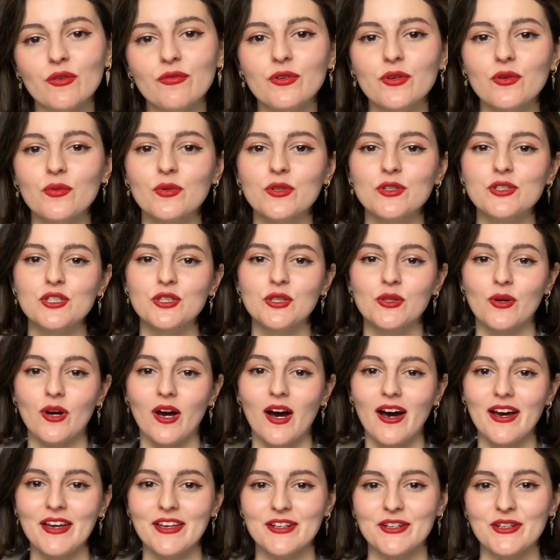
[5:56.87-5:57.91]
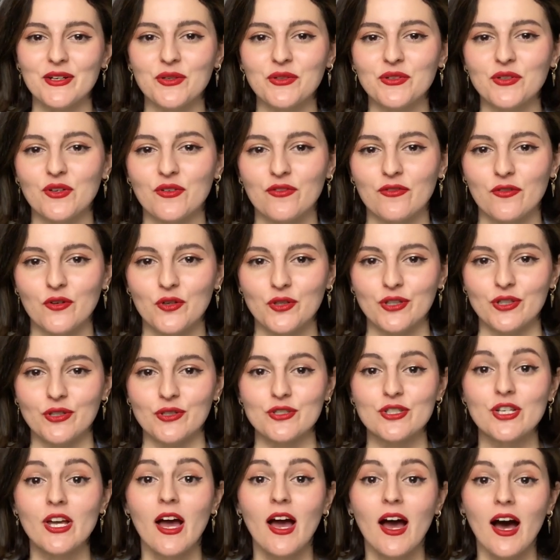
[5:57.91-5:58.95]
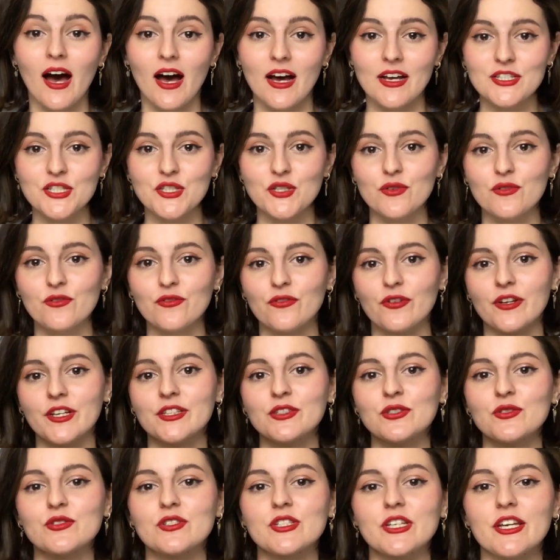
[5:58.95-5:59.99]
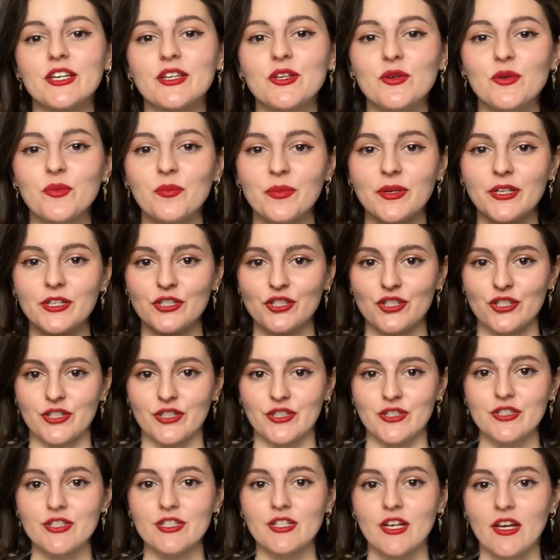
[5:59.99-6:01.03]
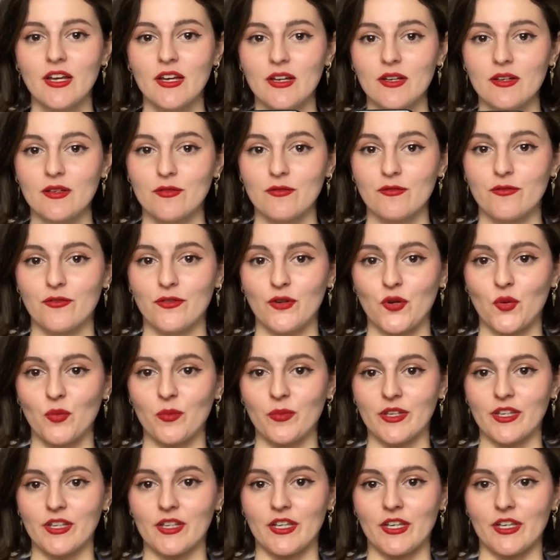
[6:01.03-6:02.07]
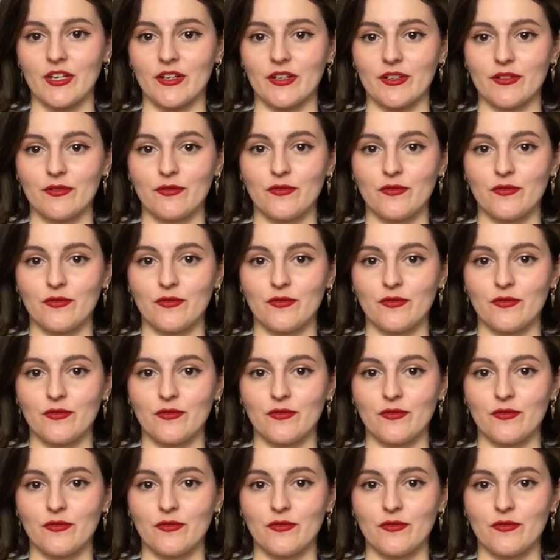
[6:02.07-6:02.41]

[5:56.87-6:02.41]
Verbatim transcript: if you want to look higher on your photos, ask your friend to take your pictures from here,